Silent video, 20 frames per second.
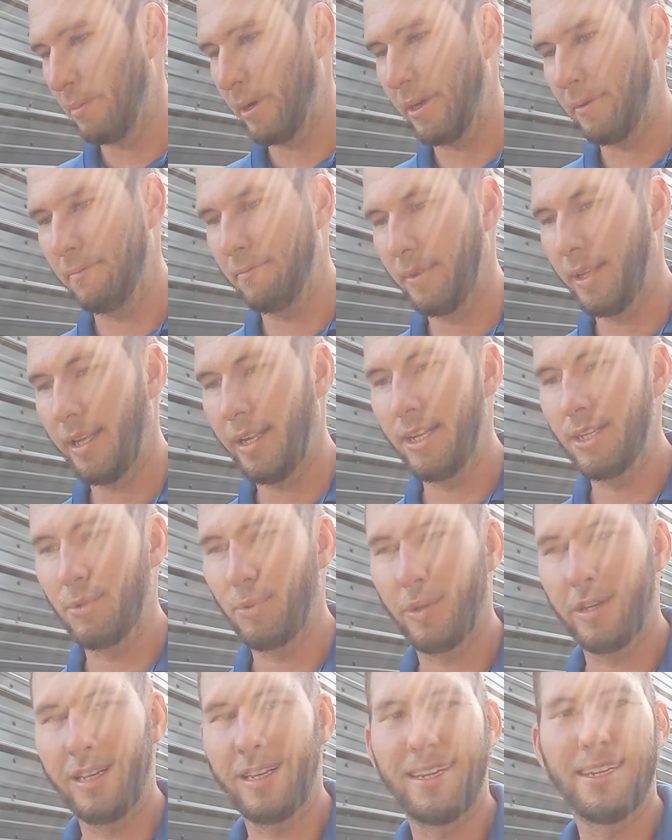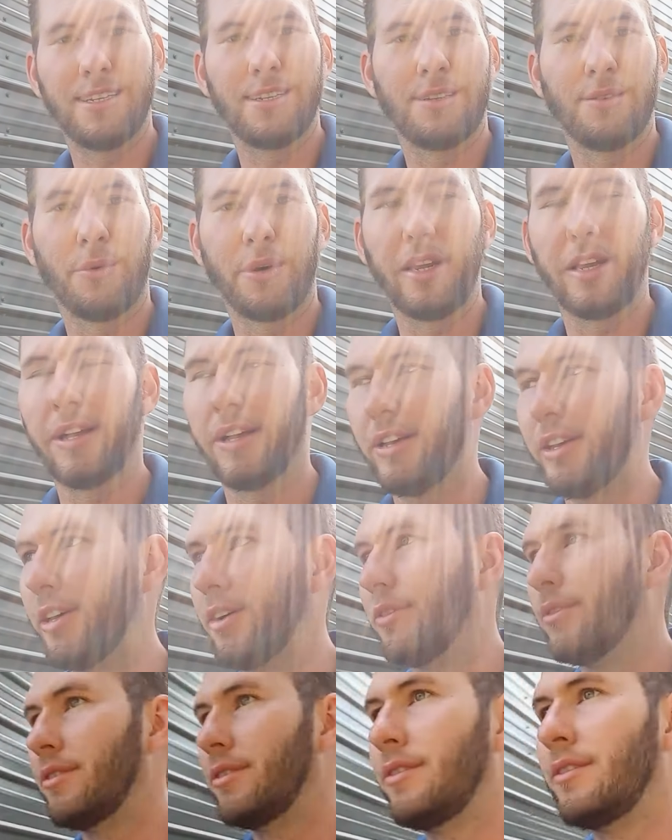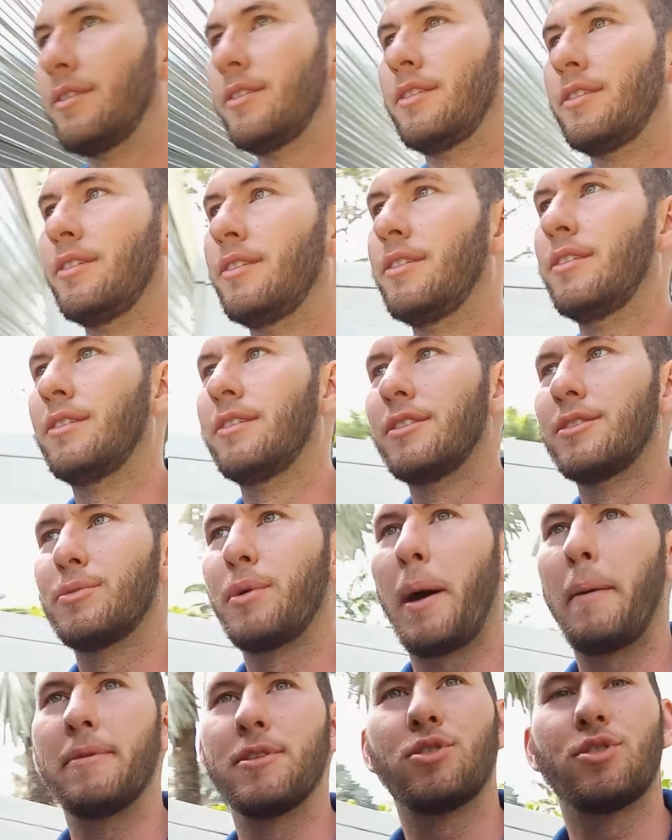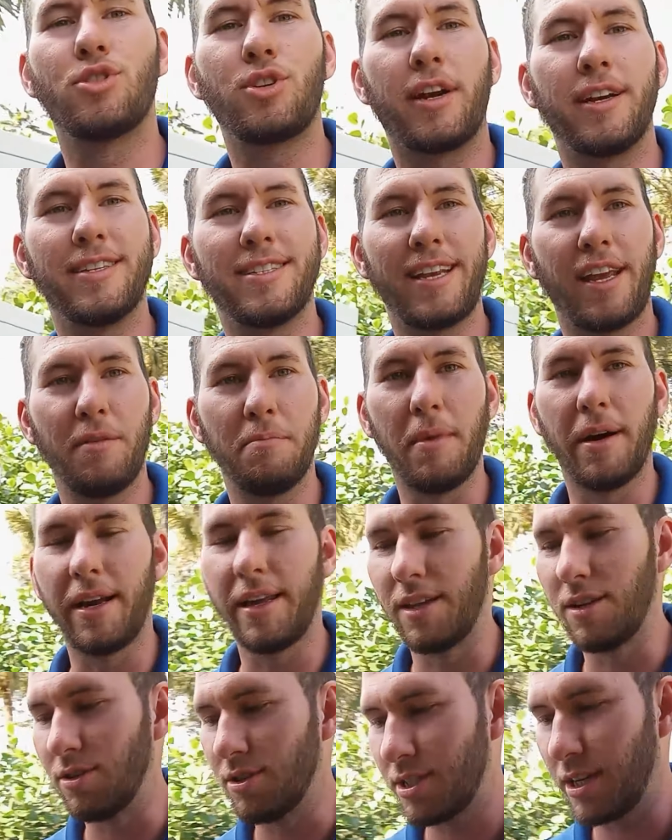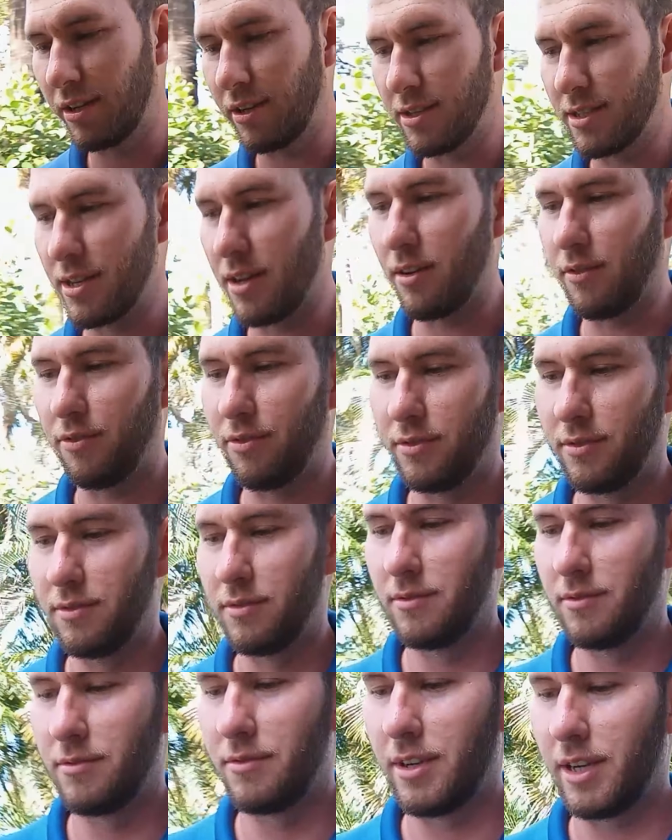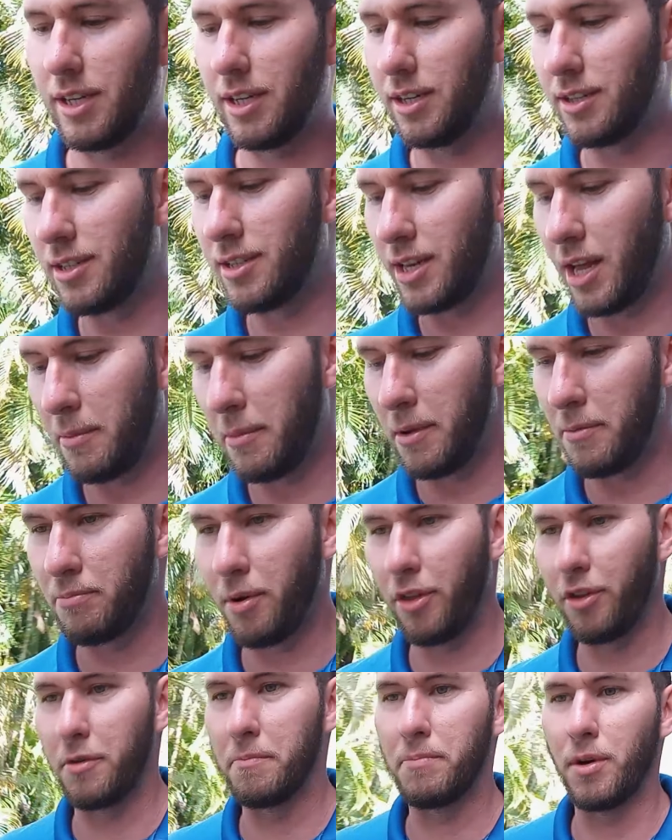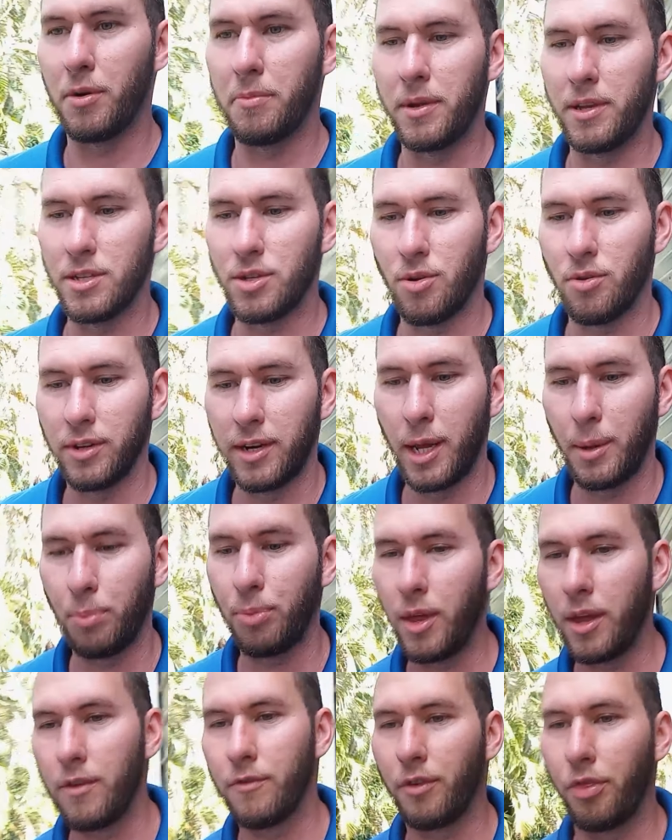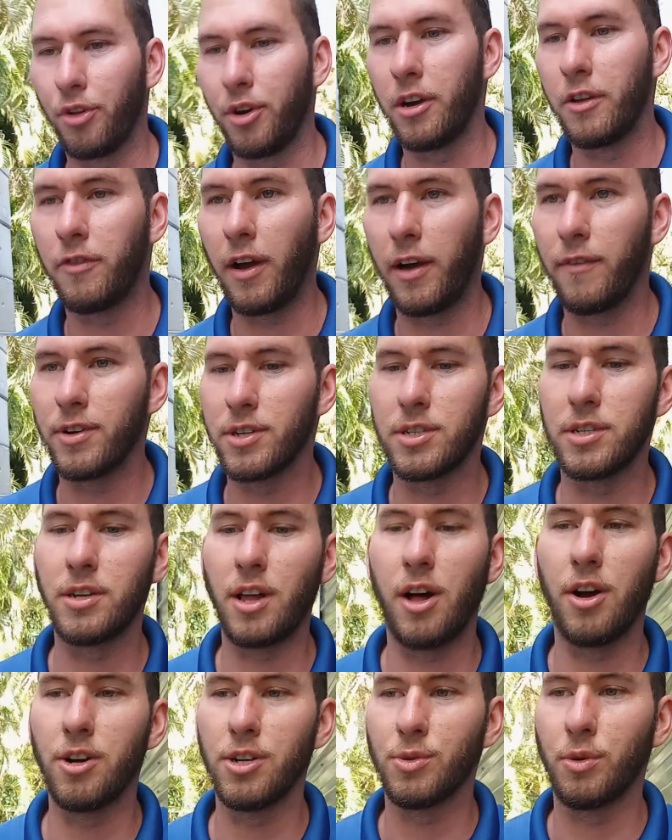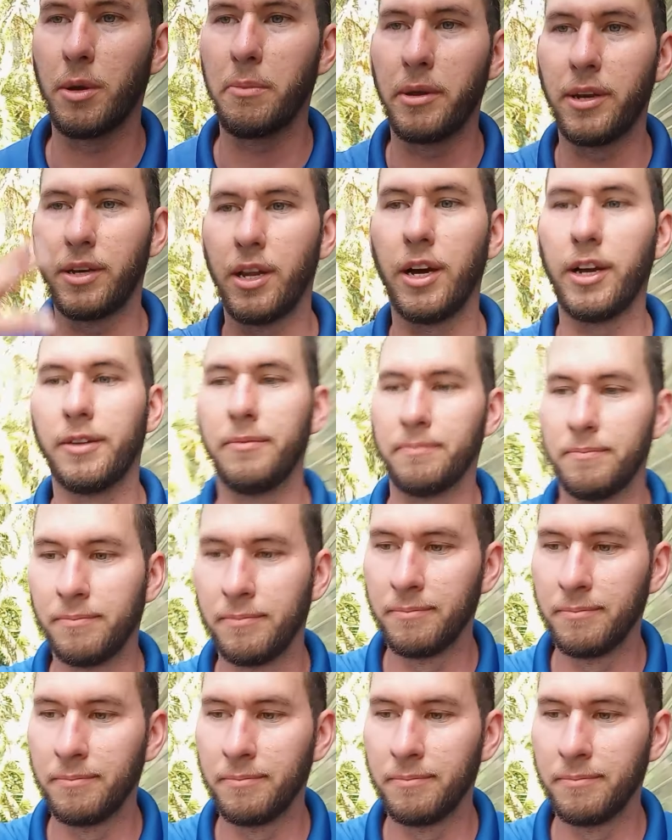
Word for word: But it is what it is. What are you going to do? That's what happens when you try to save money and do shit yourself. I could just have my brother build me this whole damn thing for $3,500. Would have been done.